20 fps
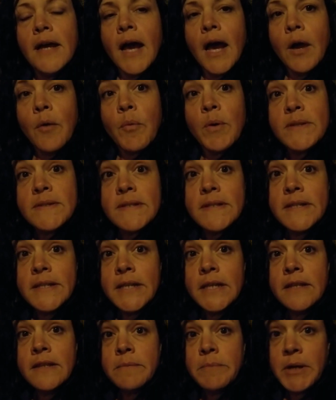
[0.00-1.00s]
I was gonna
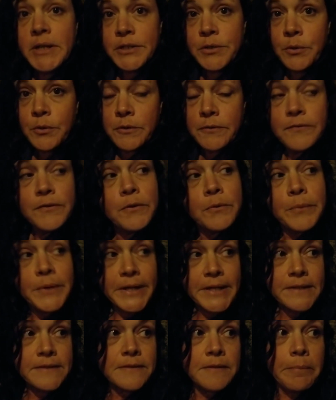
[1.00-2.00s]
get the money order for
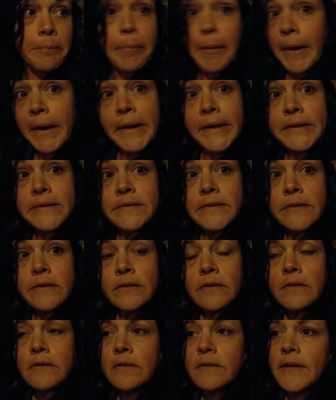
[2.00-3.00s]
rent, but
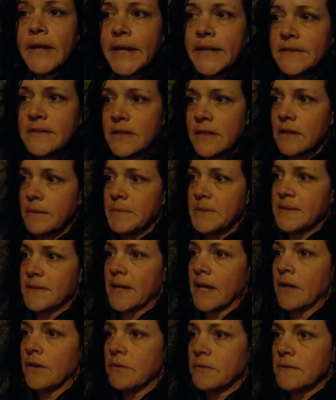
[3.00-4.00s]
the ATM is
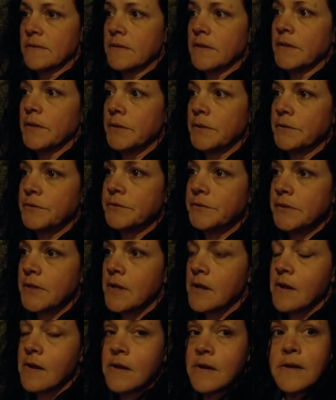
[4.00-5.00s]
out, so
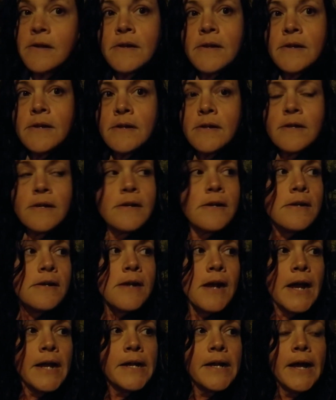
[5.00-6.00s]

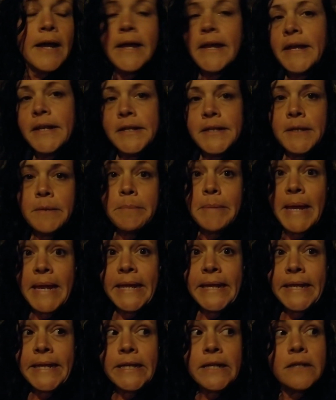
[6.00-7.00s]
I got Eddie a
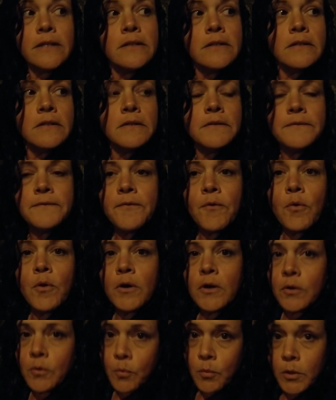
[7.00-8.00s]
bang
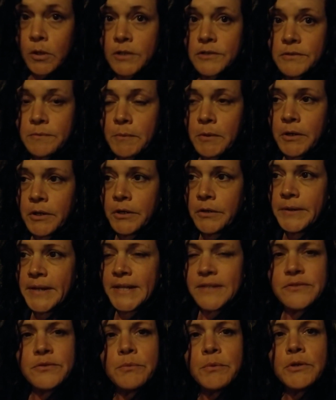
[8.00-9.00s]
for work tomorrow. He
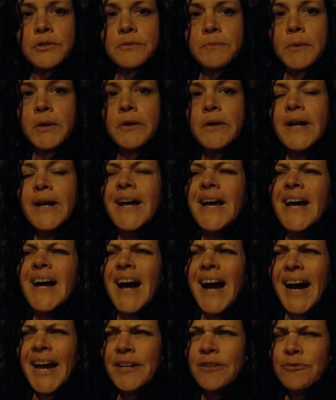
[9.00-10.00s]
has to work tomorrow.
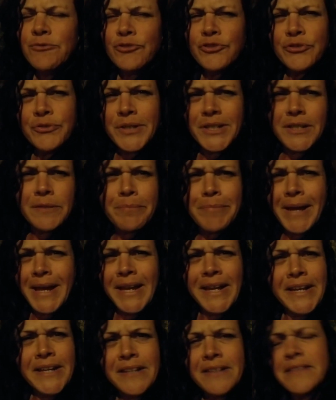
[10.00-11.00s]
I don't drink
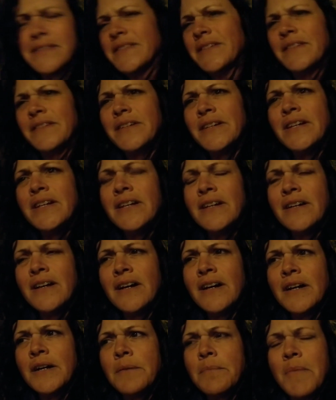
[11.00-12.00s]
bangs and
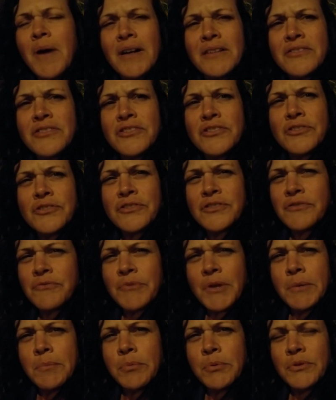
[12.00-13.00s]
uh, monsters and
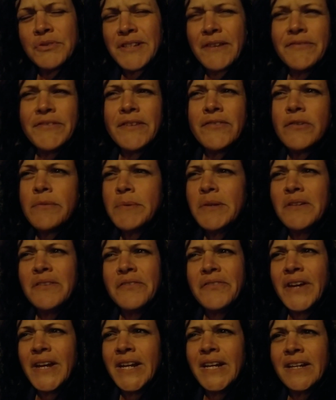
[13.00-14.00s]
Red Bulls. I've never been
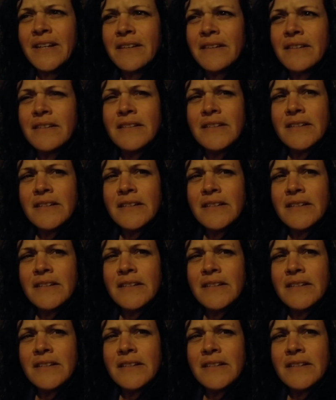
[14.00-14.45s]
a fan.